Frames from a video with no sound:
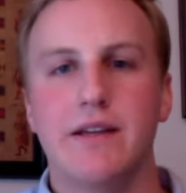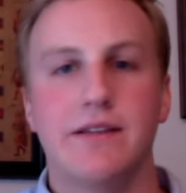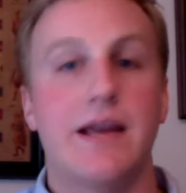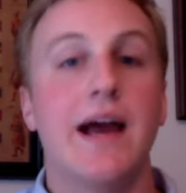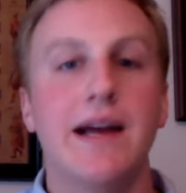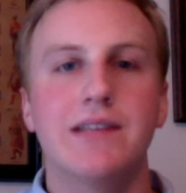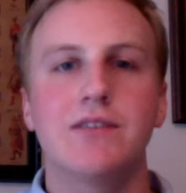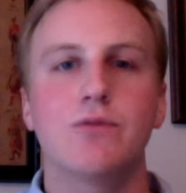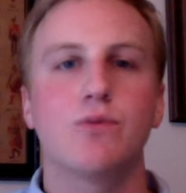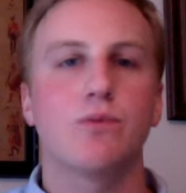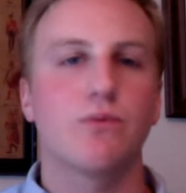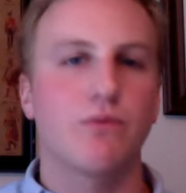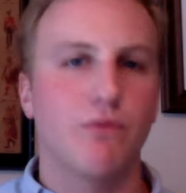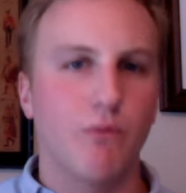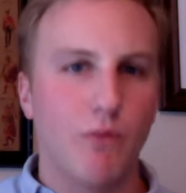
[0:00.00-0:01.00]

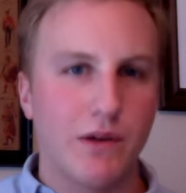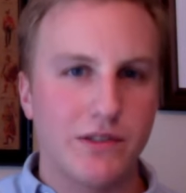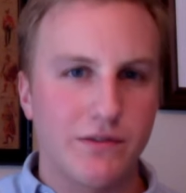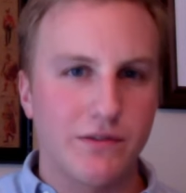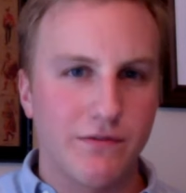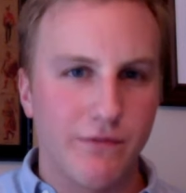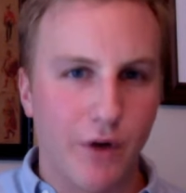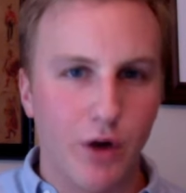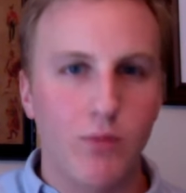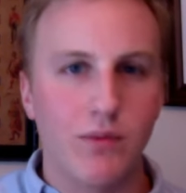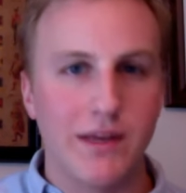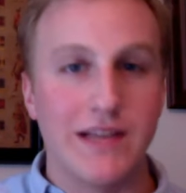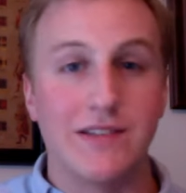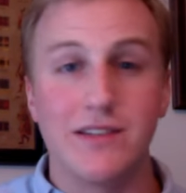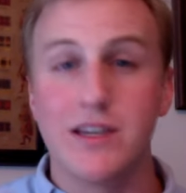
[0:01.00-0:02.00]
Texas was
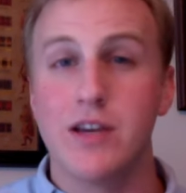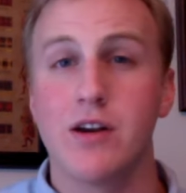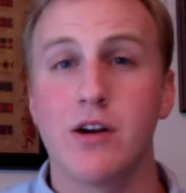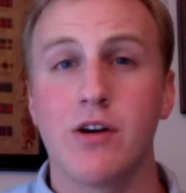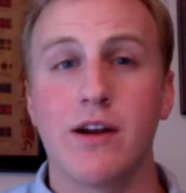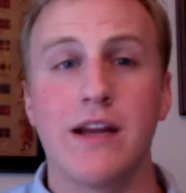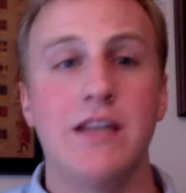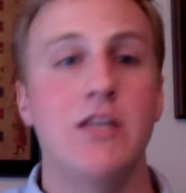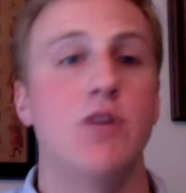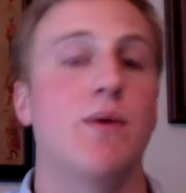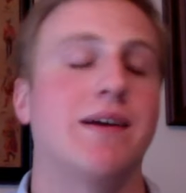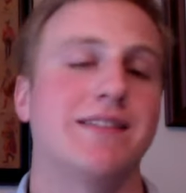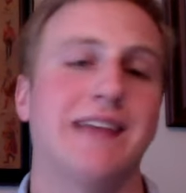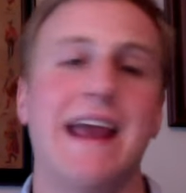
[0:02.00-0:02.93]
firmly secure in U.S.